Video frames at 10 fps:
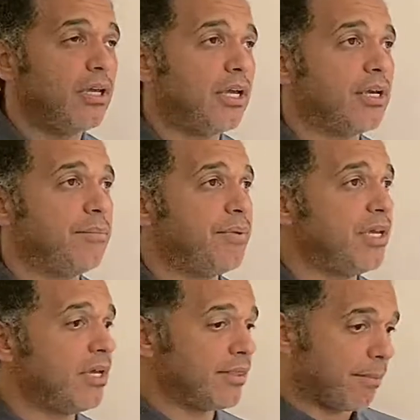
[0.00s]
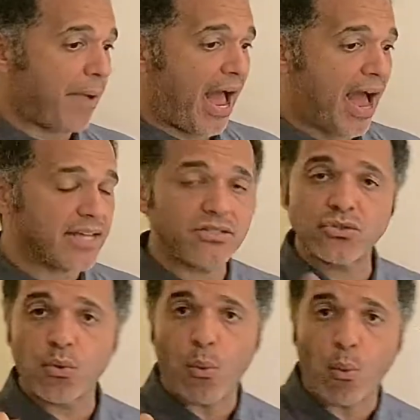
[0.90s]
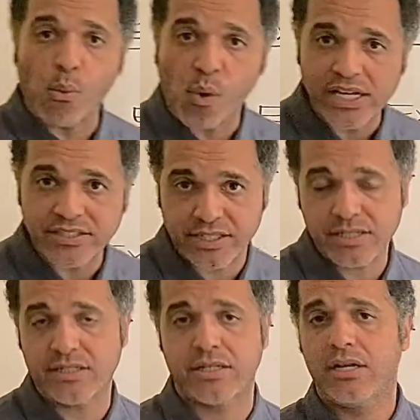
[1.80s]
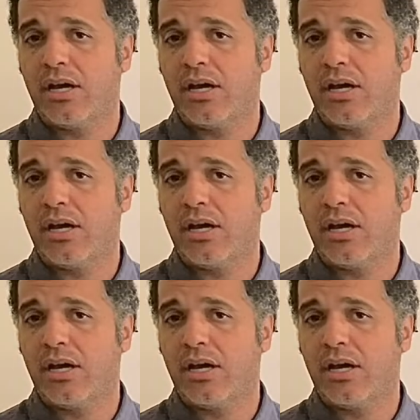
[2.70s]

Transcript: It could be in the past, wasn't.